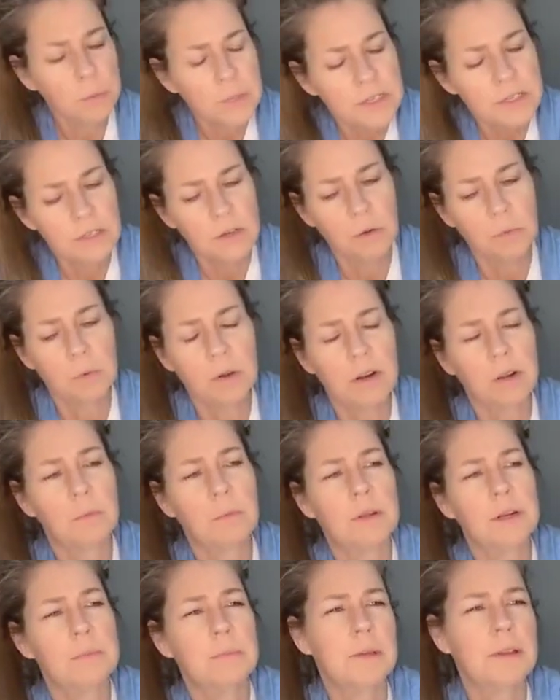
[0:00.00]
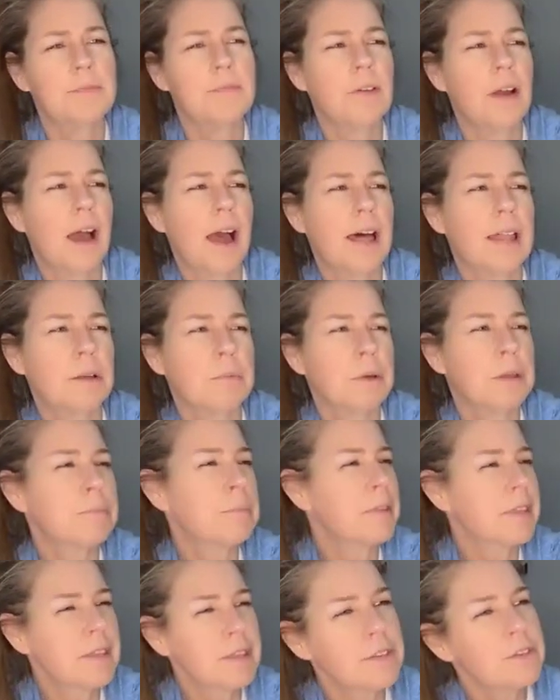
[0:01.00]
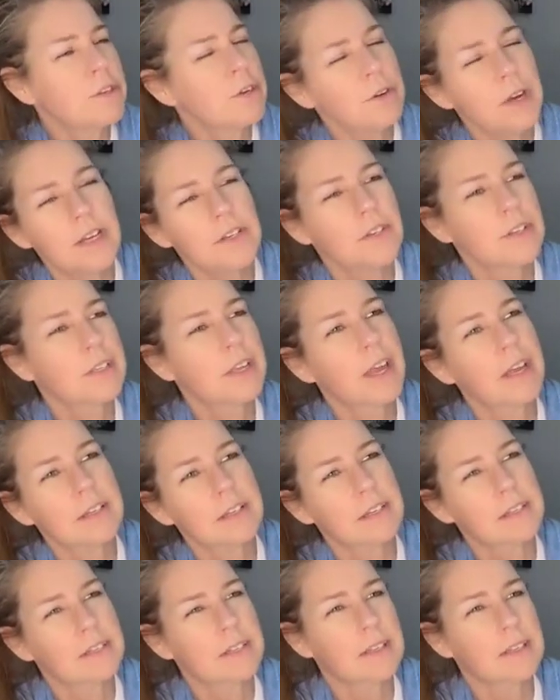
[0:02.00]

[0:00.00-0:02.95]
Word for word: Always know what I want to be for Halloween, but this year I just can't